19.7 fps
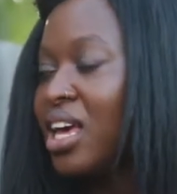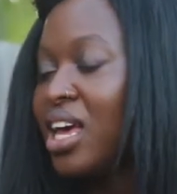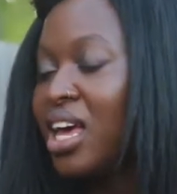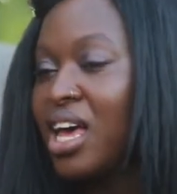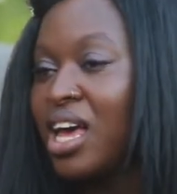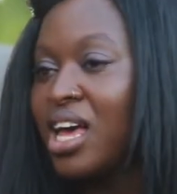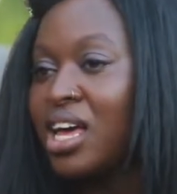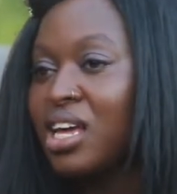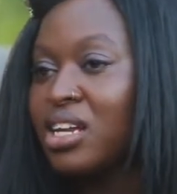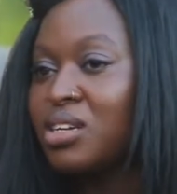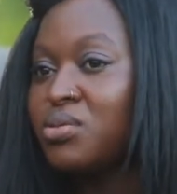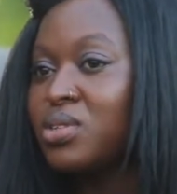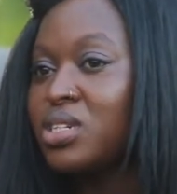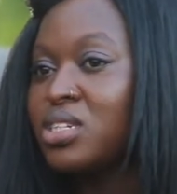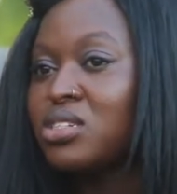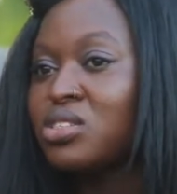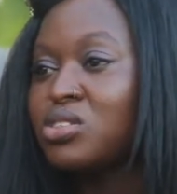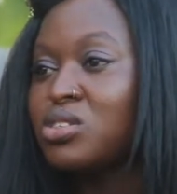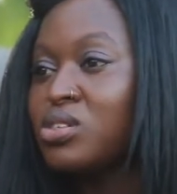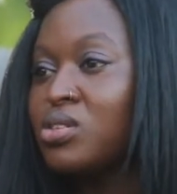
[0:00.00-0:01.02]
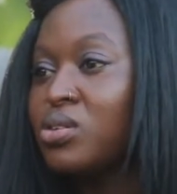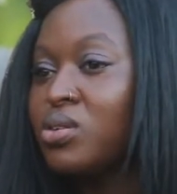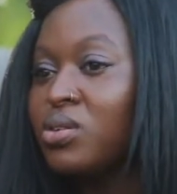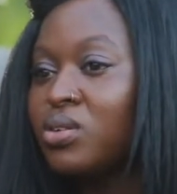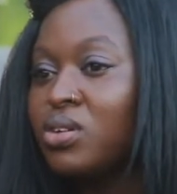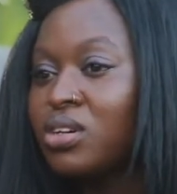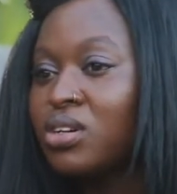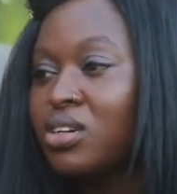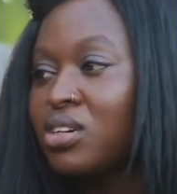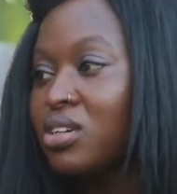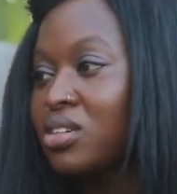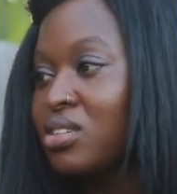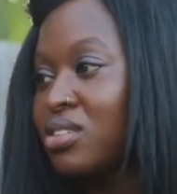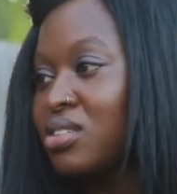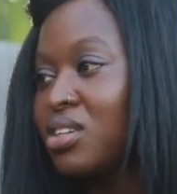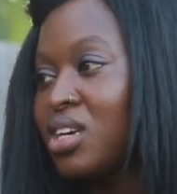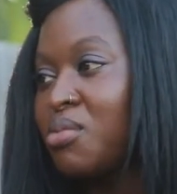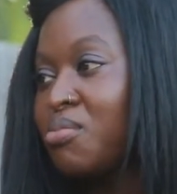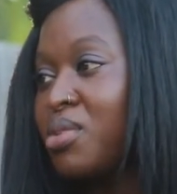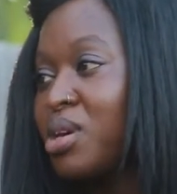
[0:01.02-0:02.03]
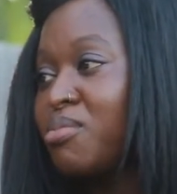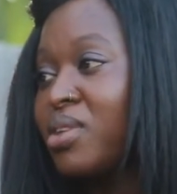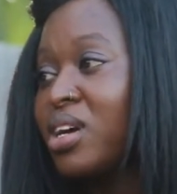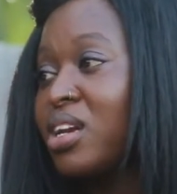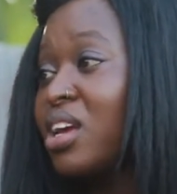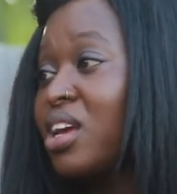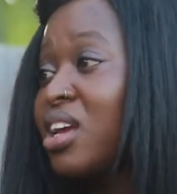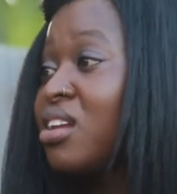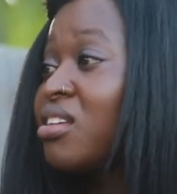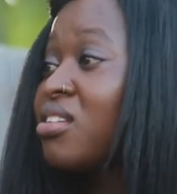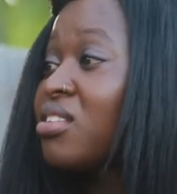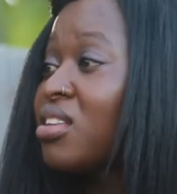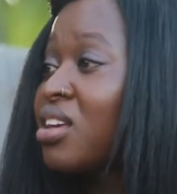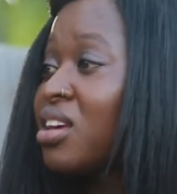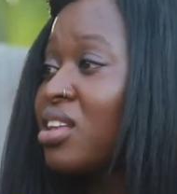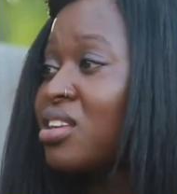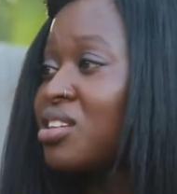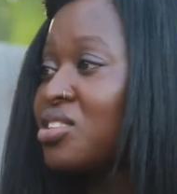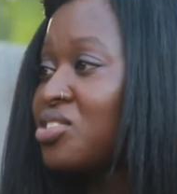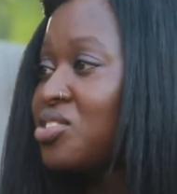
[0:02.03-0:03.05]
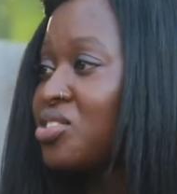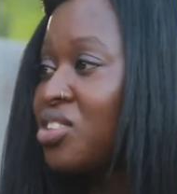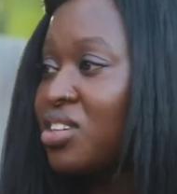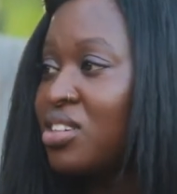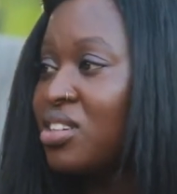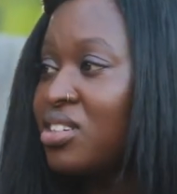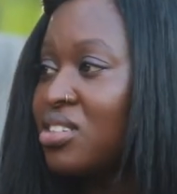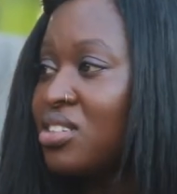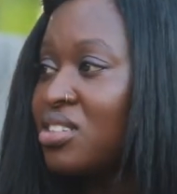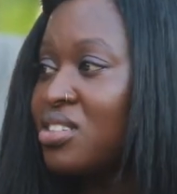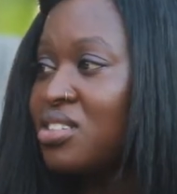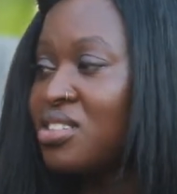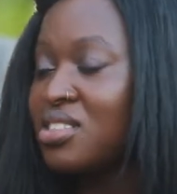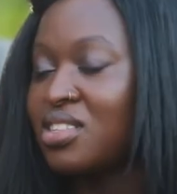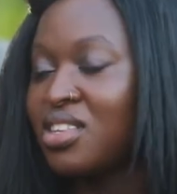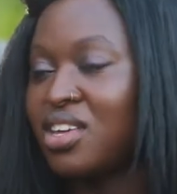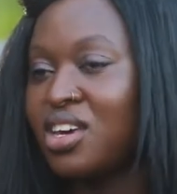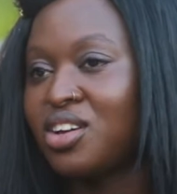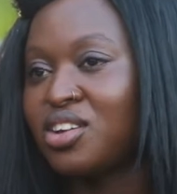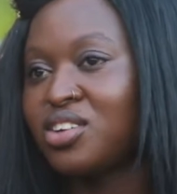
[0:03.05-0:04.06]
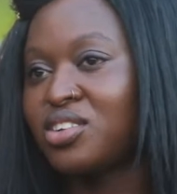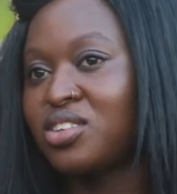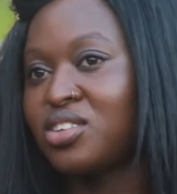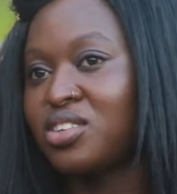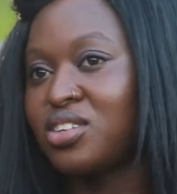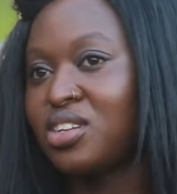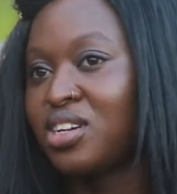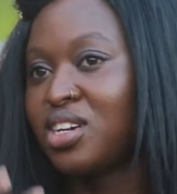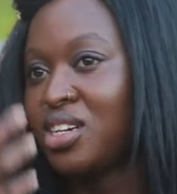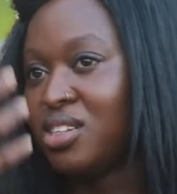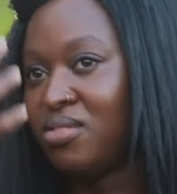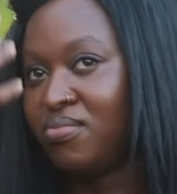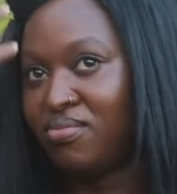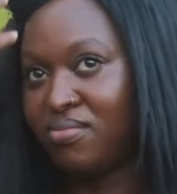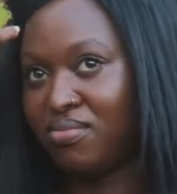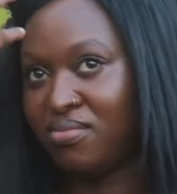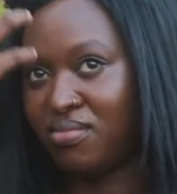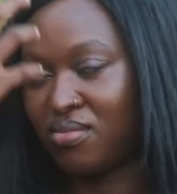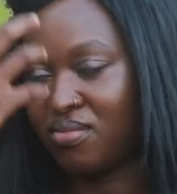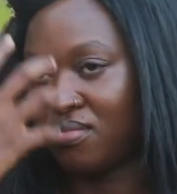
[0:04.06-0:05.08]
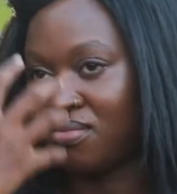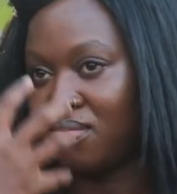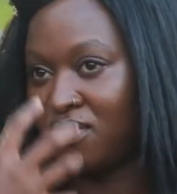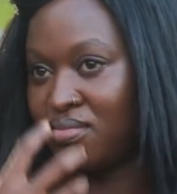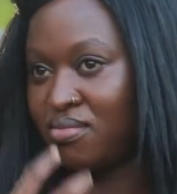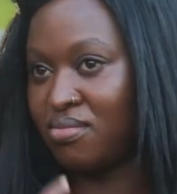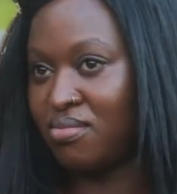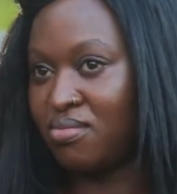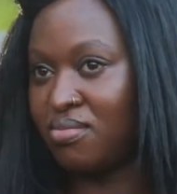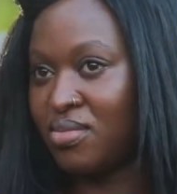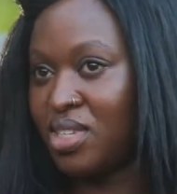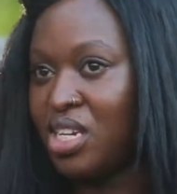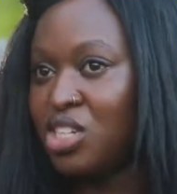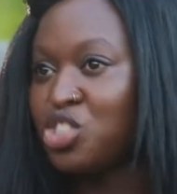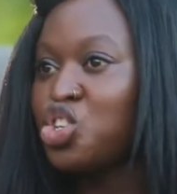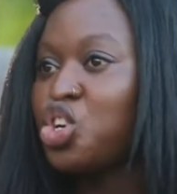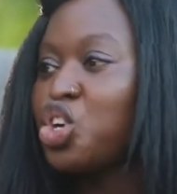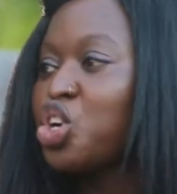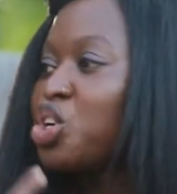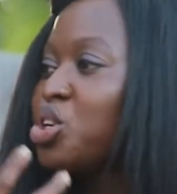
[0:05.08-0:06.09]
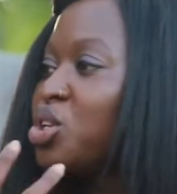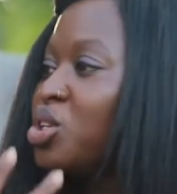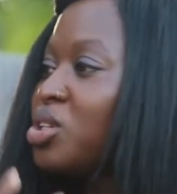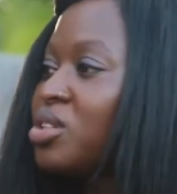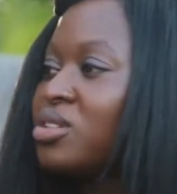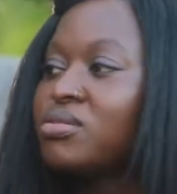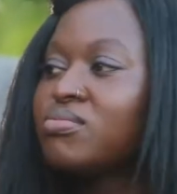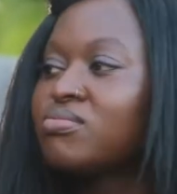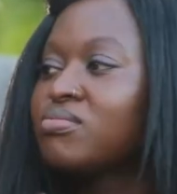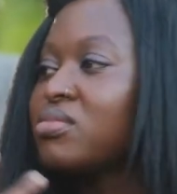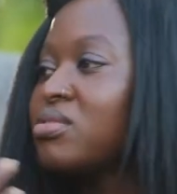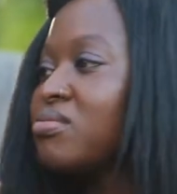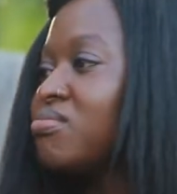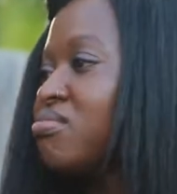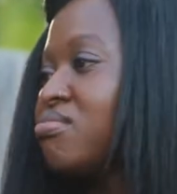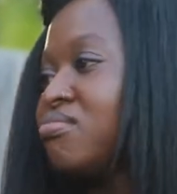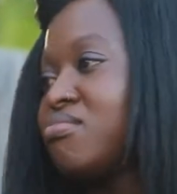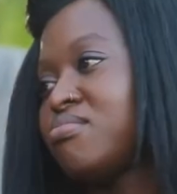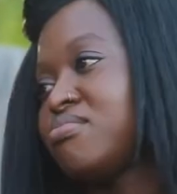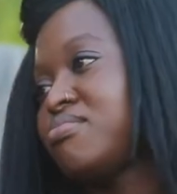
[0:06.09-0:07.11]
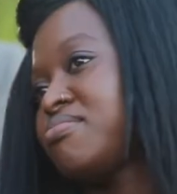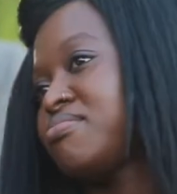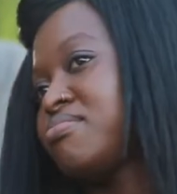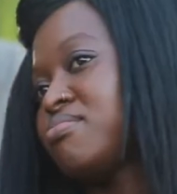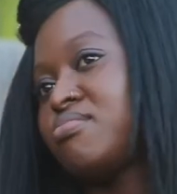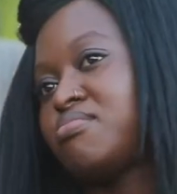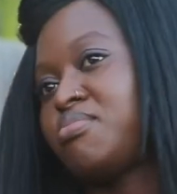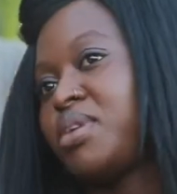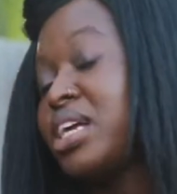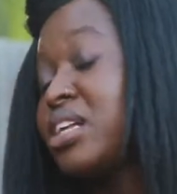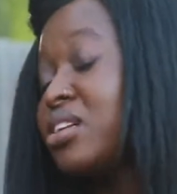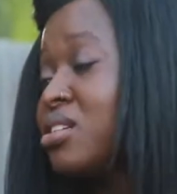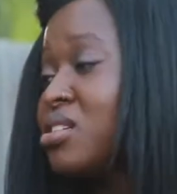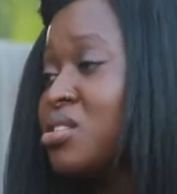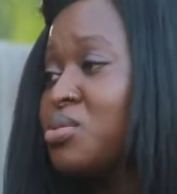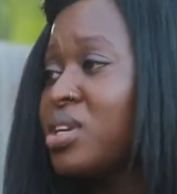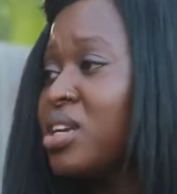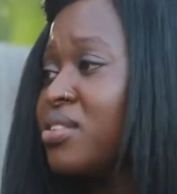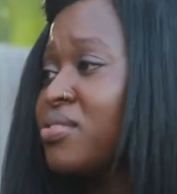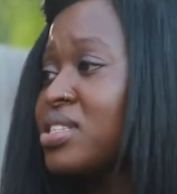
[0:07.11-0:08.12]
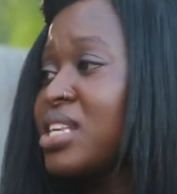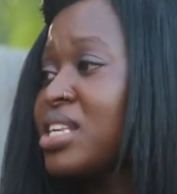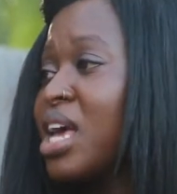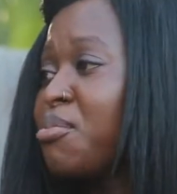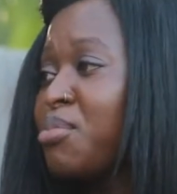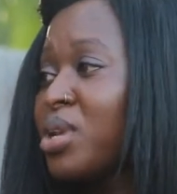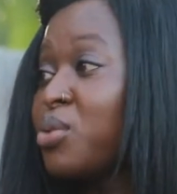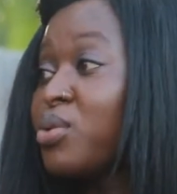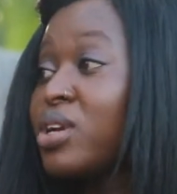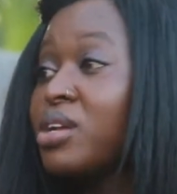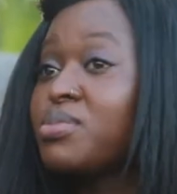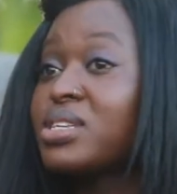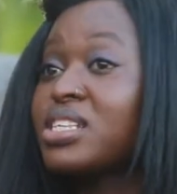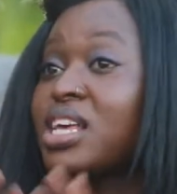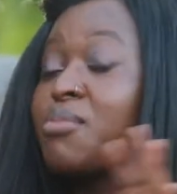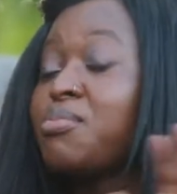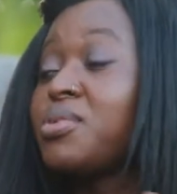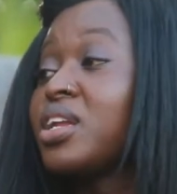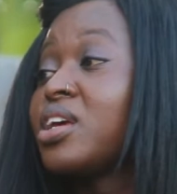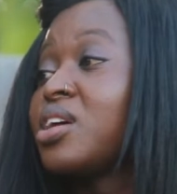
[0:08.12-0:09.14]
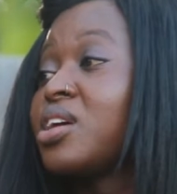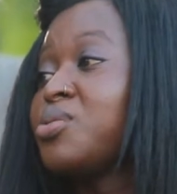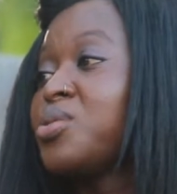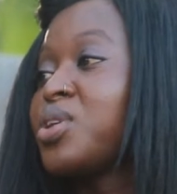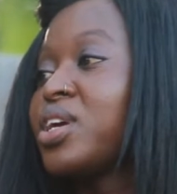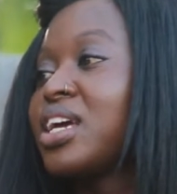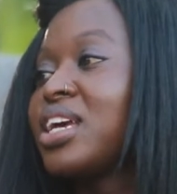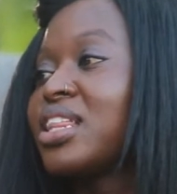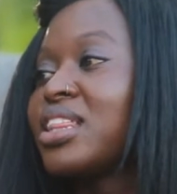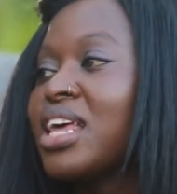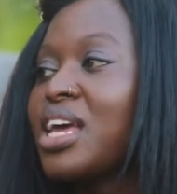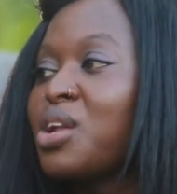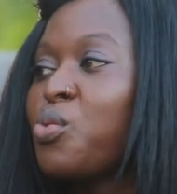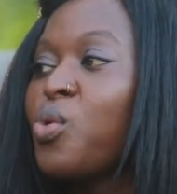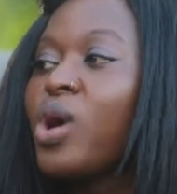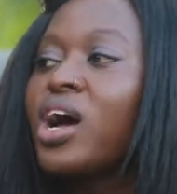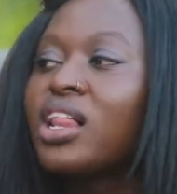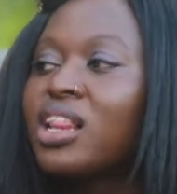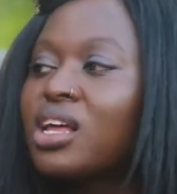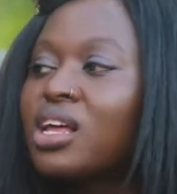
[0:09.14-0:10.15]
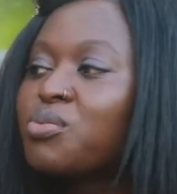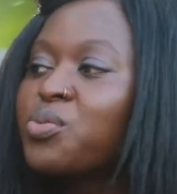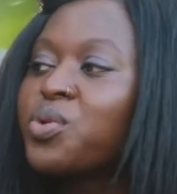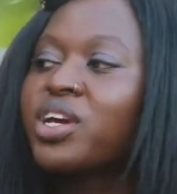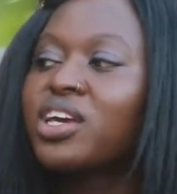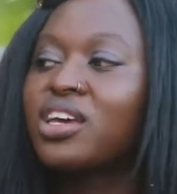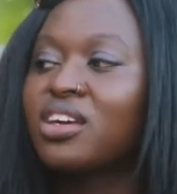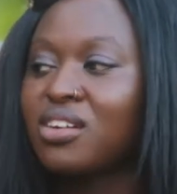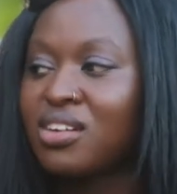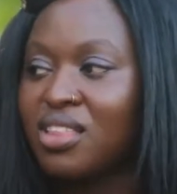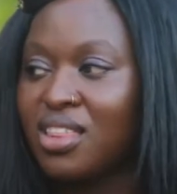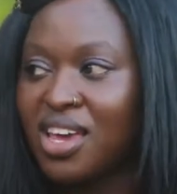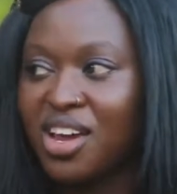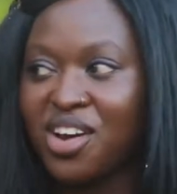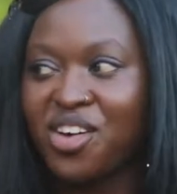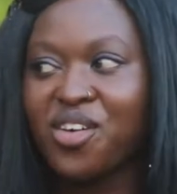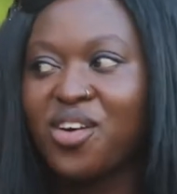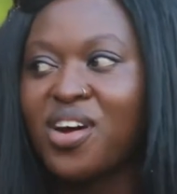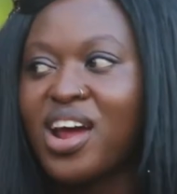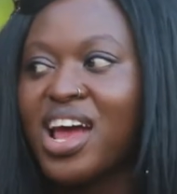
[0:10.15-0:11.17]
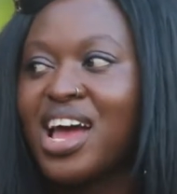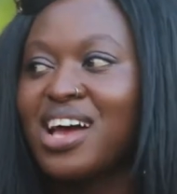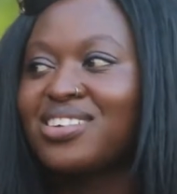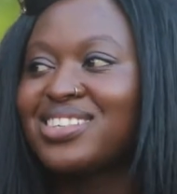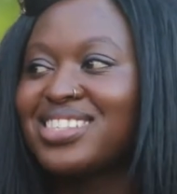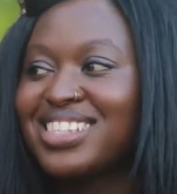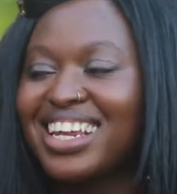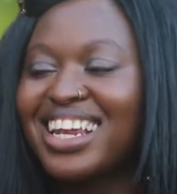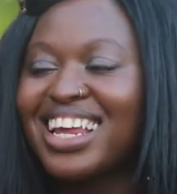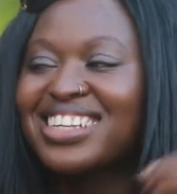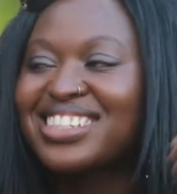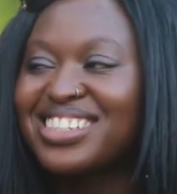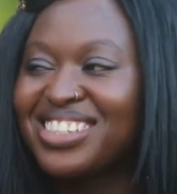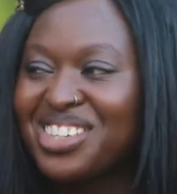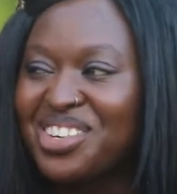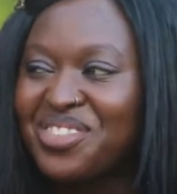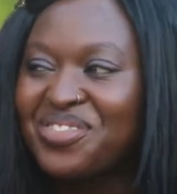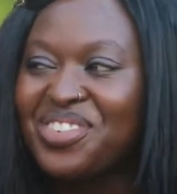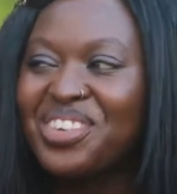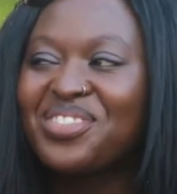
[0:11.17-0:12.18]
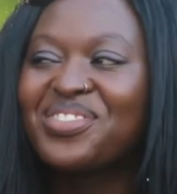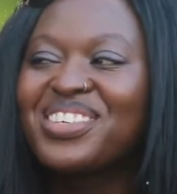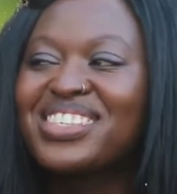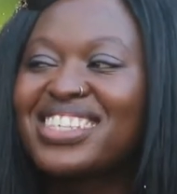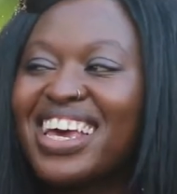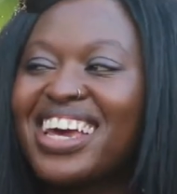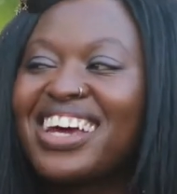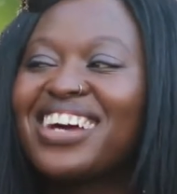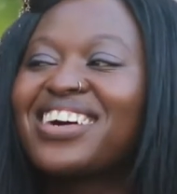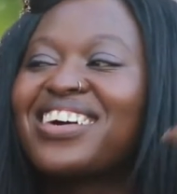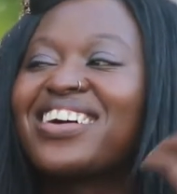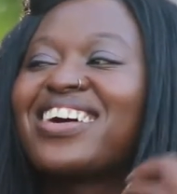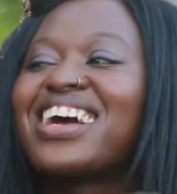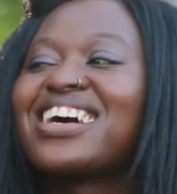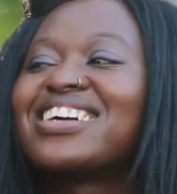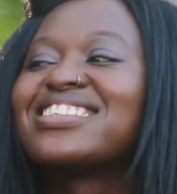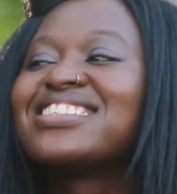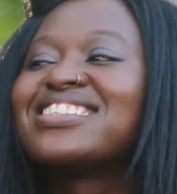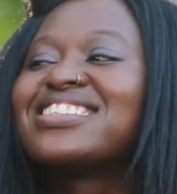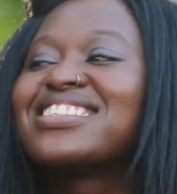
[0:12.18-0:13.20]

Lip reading: And we just talk, can be about anything, their struggles, their internal battles, whatever's happening at work. And then while I'm working on their crowns, I like to call people's hair crowns,